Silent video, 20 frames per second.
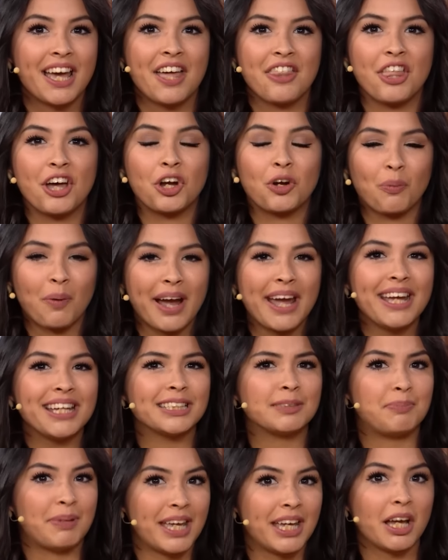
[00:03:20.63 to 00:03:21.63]
The gray
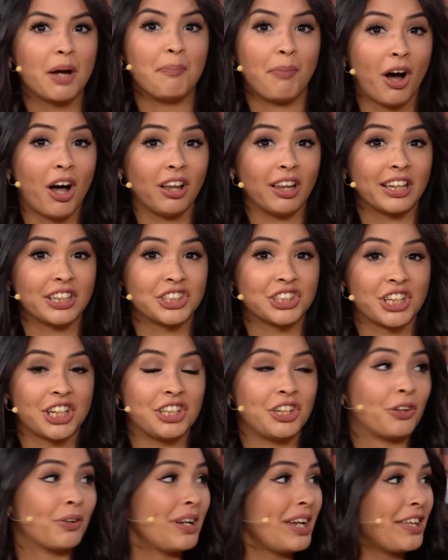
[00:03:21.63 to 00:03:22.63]
is being abolished,
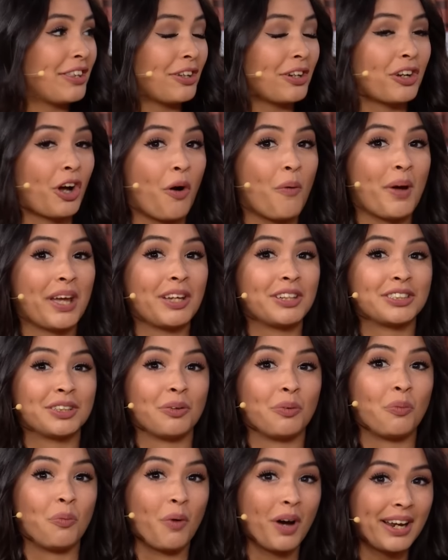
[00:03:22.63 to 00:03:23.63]
and you're yeah. either going to
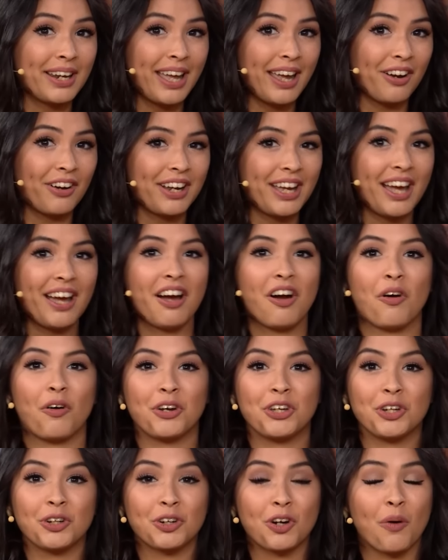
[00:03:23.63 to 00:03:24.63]
one area or
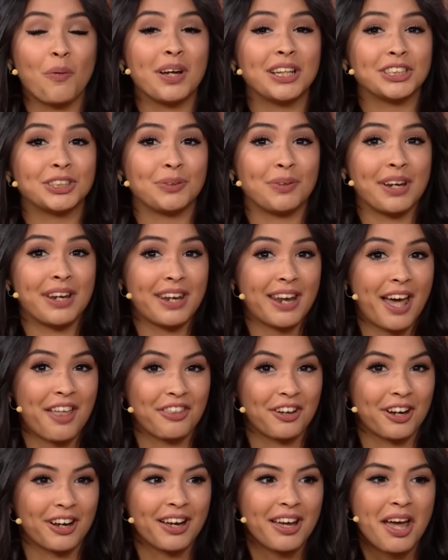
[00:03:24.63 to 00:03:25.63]
you're going to
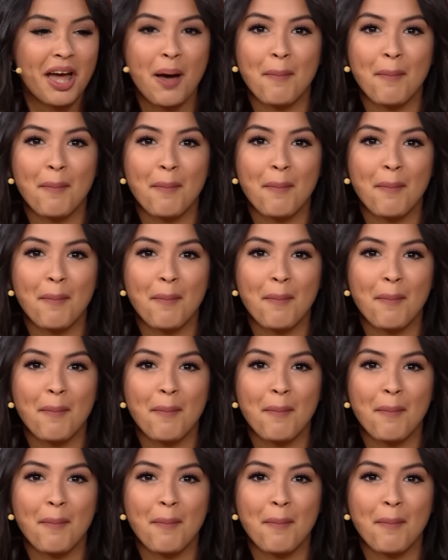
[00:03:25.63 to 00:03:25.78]
another.